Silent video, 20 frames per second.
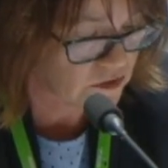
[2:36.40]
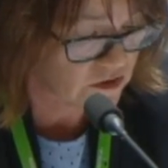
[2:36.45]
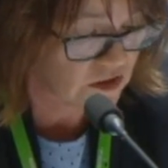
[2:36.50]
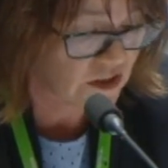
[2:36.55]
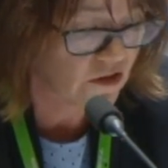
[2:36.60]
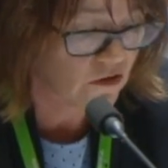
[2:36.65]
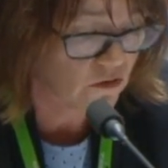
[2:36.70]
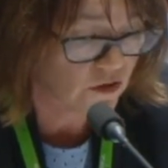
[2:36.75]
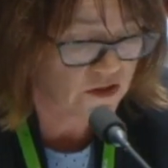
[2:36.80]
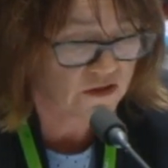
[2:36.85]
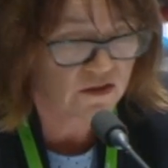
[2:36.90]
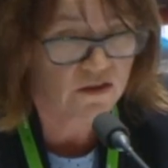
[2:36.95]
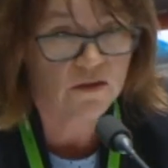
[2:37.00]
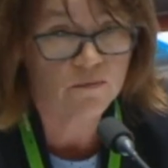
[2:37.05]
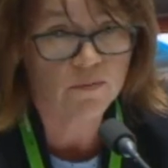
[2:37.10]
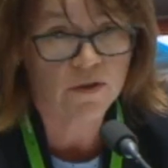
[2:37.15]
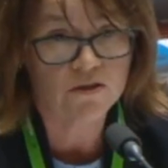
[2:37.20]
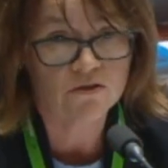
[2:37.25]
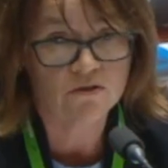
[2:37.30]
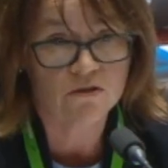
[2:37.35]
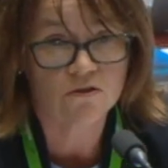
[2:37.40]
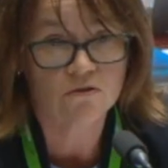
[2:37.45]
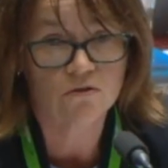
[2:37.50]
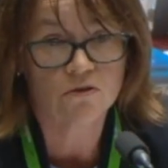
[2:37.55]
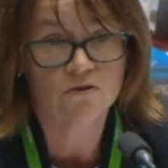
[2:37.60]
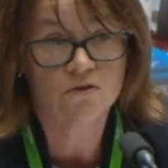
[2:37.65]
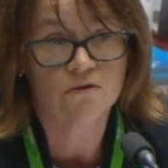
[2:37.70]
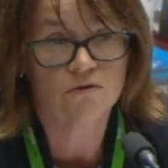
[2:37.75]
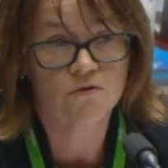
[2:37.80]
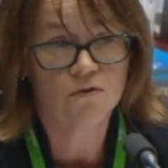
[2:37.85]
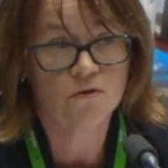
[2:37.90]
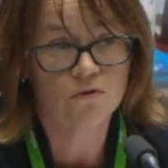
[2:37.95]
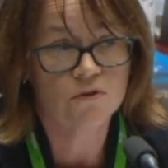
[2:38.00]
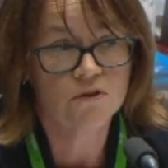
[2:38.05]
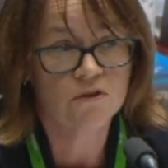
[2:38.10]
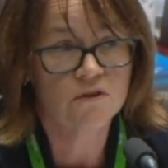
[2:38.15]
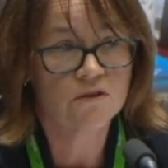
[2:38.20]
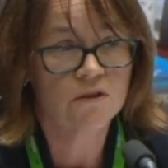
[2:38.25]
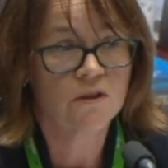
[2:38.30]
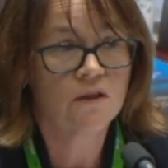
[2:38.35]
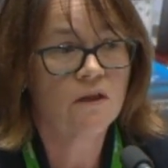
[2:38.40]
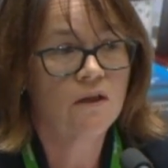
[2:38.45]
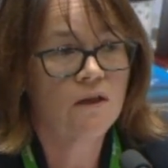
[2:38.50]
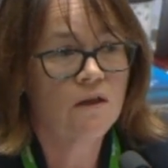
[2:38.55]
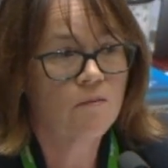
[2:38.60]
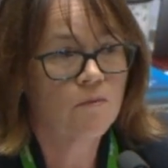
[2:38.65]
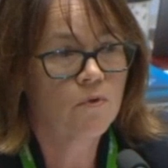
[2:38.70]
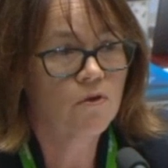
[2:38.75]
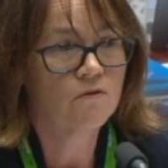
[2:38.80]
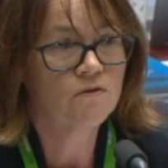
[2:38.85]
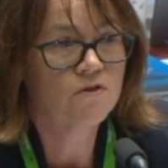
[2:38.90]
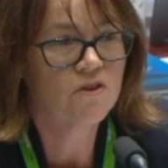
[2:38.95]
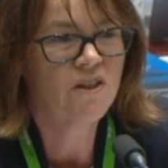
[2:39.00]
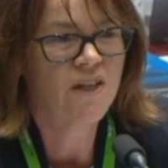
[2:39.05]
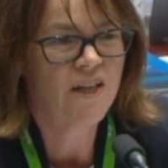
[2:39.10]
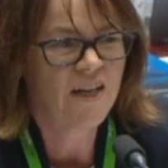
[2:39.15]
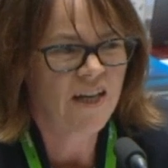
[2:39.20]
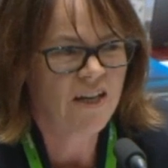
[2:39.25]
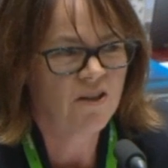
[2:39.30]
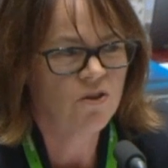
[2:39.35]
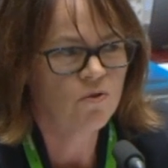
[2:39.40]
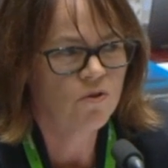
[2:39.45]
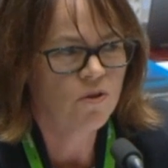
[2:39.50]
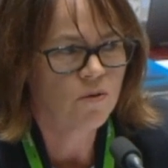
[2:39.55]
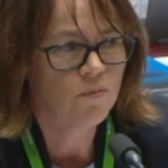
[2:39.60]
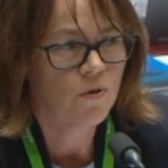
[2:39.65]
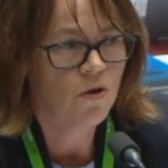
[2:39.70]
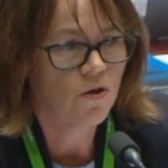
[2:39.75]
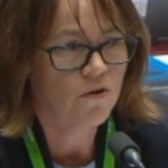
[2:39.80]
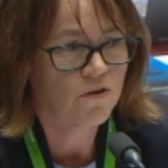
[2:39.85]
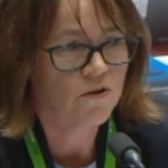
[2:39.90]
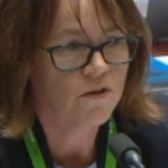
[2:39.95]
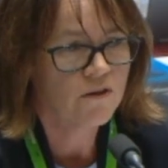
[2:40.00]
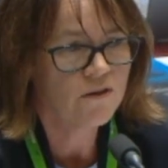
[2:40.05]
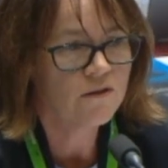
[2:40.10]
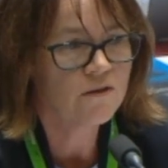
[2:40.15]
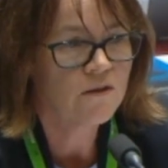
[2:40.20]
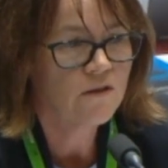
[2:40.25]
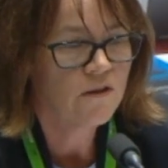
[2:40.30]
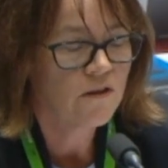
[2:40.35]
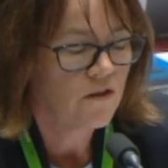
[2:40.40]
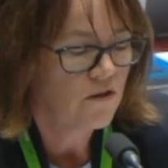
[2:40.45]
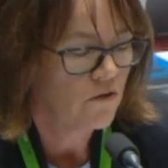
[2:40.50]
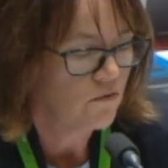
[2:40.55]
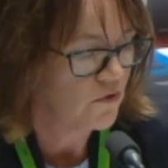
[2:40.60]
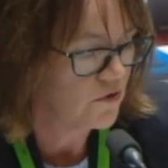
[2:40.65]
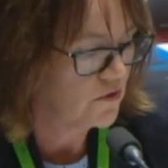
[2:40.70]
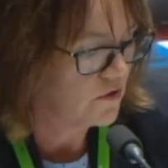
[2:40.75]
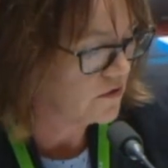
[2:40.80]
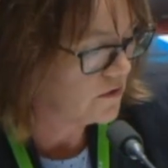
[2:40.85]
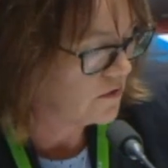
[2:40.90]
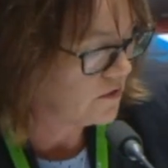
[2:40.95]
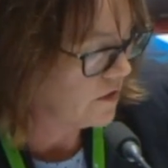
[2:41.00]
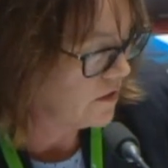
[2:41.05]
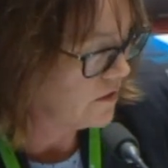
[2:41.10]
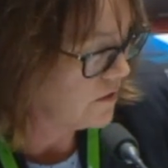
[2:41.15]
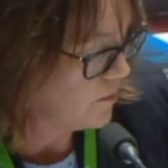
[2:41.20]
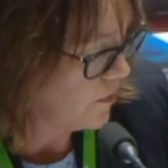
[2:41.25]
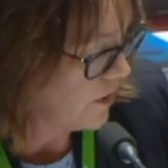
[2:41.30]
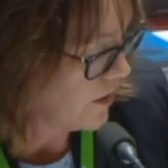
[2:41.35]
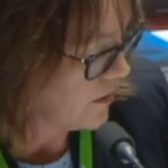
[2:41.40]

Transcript: increasing the budget across the forwards. But obviously that annual component, which has been